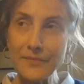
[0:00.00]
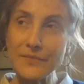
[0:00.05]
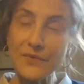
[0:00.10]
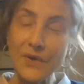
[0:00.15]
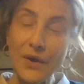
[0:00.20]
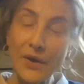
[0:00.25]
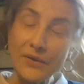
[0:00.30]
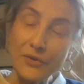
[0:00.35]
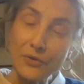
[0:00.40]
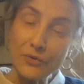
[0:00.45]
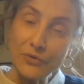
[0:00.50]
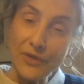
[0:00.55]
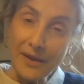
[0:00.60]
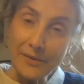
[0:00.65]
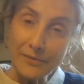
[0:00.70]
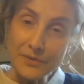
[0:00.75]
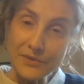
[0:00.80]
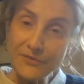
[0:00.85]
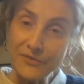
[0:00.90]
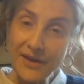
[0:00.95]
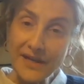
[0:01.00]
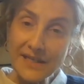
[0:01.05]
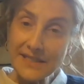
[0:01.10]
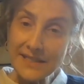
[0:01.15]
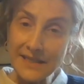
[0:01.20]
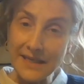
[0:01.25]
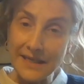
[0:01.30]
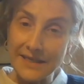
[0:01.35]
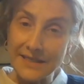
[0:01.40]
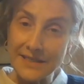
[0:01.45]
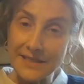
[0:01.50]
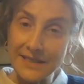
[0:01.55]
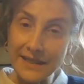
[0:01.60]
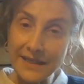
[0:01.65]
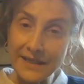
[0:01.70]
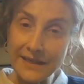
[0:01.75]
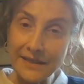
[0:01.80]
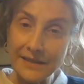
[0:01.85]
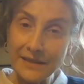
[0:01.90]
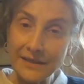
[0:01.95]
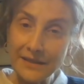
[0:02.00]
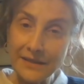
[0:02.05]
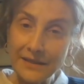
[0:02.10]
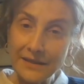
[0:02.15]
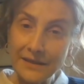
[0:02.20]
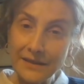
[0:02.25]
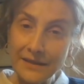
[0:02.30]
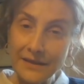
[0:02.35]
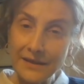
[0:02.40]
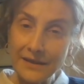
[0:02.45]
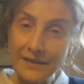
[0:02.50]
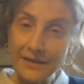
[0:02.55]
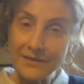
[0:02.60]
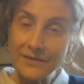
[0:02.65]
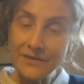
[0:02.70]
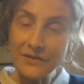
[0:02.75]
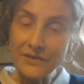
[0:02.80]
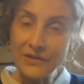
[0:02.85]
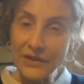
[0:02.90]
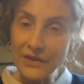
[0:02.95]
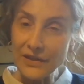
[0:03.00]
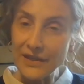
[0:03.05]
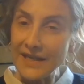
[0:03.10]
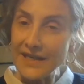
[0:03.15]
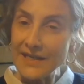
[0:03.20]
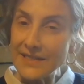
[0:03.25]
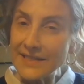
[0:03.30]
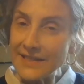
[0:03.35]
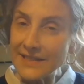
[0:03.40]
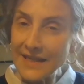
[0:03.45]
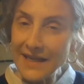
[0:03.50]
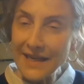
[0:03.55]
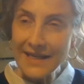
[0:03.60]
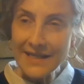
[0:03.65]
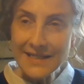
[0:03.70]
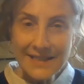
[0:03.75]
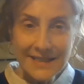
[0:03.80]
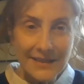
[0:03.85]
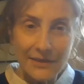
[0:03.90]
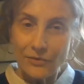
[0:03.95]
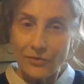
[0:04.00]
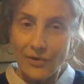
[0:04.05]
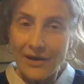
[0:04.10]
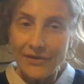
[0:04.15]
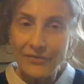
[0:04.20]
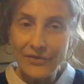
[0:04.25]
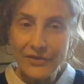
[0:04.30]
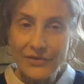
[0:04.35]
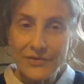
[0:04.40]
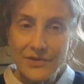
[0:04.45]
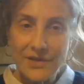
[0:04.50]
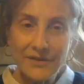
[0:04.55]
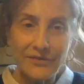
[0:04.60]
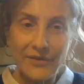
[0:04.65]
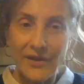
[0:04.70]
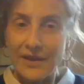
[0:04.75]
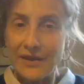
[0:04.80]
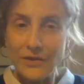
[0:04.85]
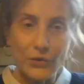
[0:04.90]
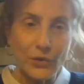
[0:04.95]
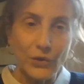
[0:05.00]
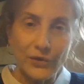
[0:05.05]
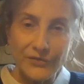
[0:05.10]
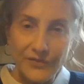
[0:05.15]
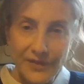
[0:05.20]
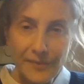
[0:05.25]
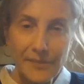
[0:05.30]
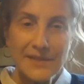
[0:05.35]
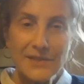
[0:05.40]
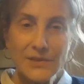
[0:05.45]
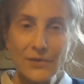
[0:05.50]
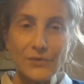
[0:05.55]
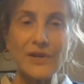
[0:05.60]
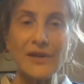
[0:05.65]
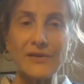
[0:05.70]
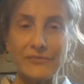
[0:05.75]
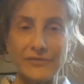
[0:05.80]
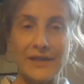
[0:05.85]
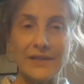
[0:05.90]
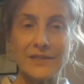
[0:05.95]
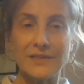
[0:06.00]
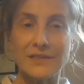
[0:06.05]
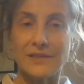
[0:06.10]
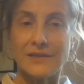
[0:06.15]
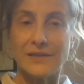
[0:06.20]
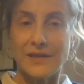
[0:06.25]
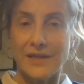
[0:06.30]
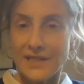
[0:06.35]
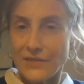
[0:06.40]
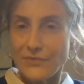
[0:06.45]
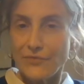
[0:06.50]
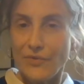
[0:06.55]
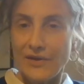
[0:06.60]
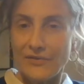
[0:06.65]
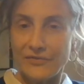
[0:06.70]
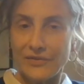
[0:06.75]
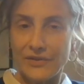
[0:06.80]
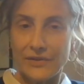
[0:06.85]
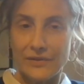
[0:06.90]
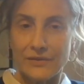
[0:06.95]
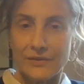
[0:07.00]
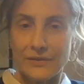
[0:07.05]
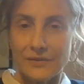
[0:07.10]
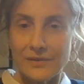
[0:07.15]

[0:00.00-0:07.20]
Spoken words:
So I thought that was fascinating, that he's still relevant. If something's on Netflix, it's relevant.